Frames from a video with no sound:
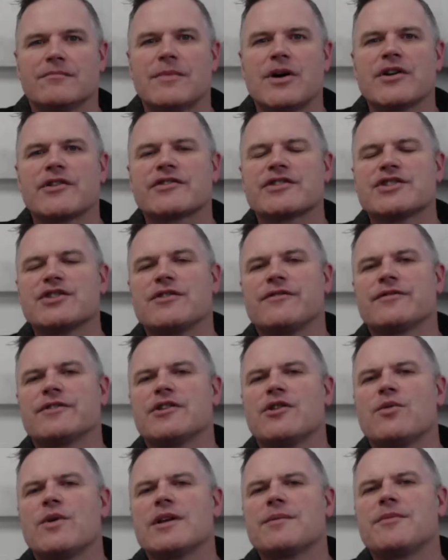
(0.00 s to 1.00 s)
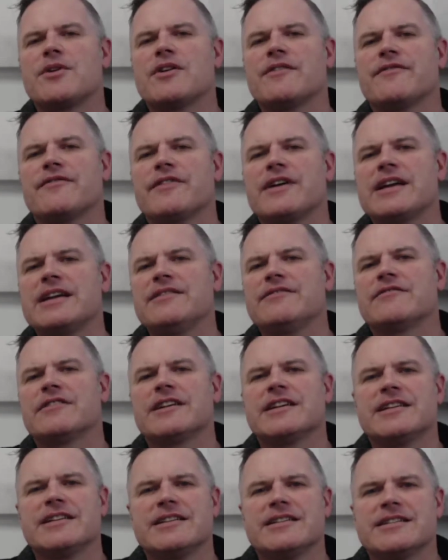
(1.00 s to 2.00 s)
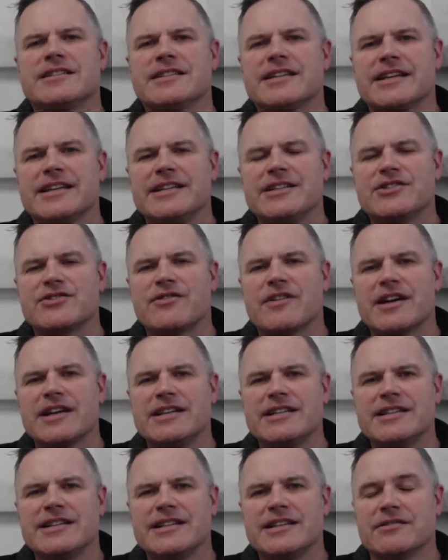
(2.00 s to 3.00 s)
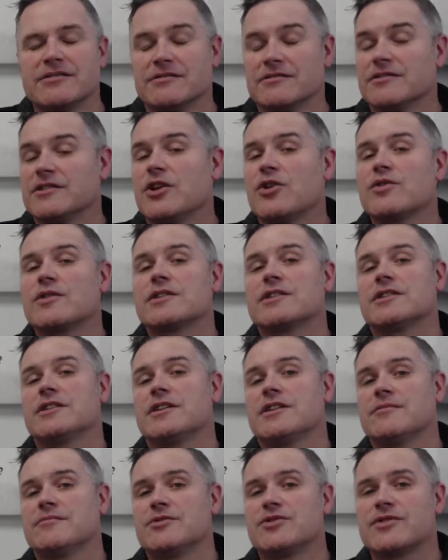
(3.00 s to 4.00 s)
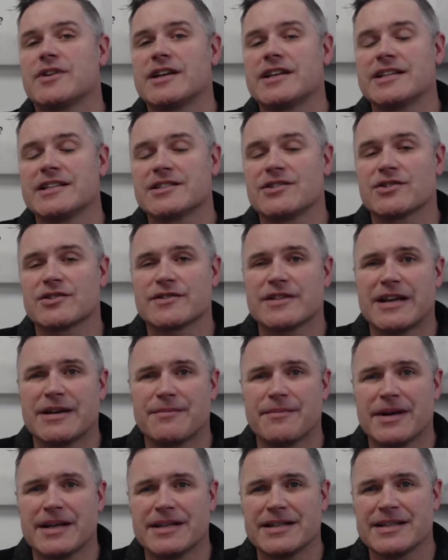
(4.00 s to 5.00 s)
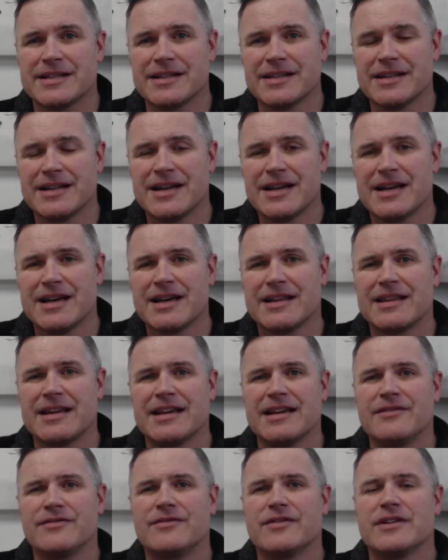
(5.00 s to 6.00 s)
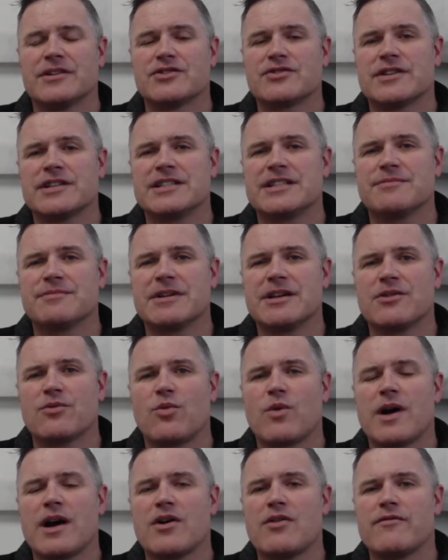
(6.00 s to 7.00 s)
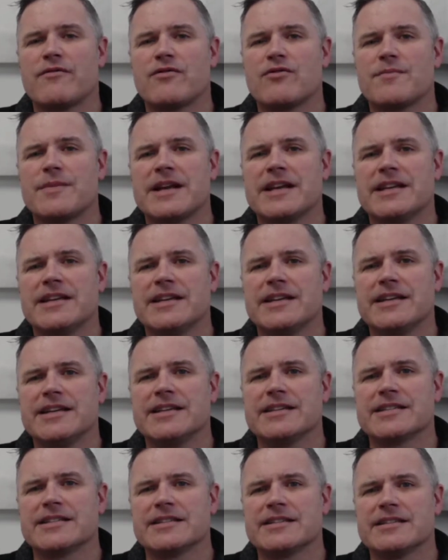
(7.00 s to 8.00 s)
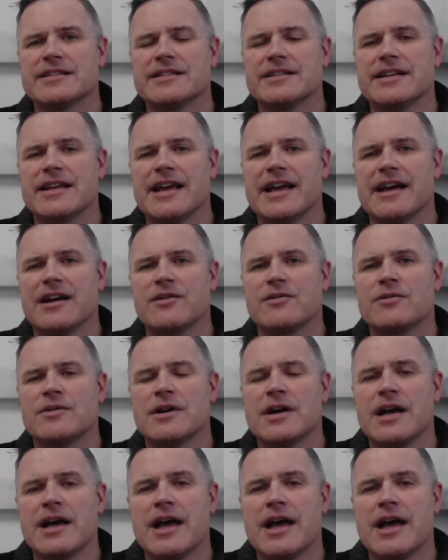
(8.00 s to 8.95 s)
Microsoft are one of my favourite day trading longer term trading stocks At matter. They've treated me well for many years now.